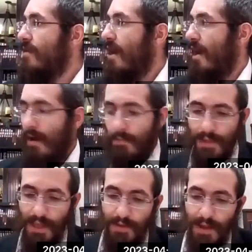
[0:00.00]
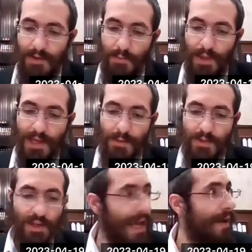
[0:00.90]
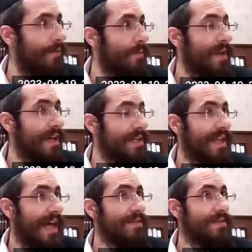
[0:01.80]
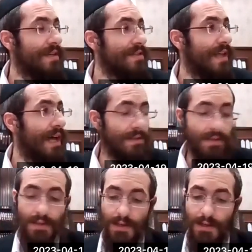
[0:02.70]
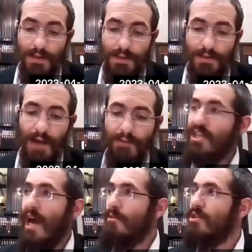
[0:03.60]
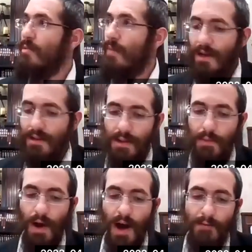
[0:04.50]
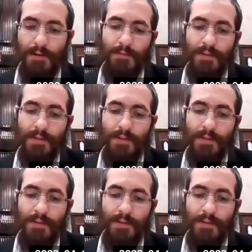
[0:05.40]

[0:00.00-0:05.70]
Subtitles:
even a place which not, the minig is not to have a shamish reminding.